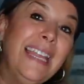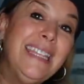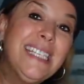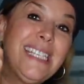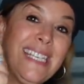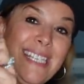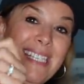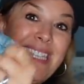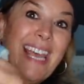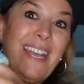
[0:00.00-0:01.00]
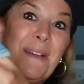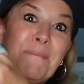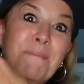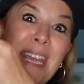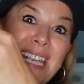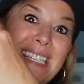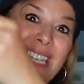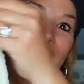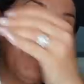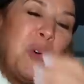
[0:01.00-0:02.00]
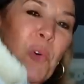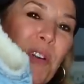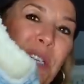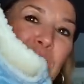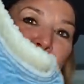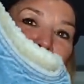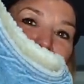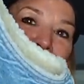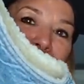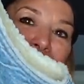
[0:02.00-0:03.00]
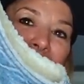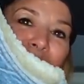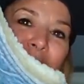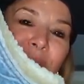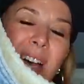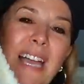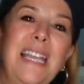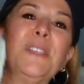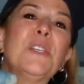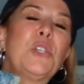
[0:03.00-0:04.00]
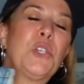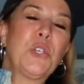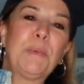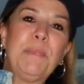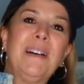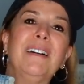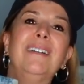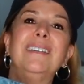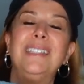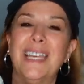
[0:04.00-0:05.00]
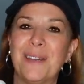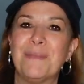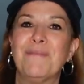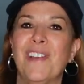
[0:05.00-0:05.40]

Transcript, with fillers: This is that amazing orange tag Levi's Sherpa denim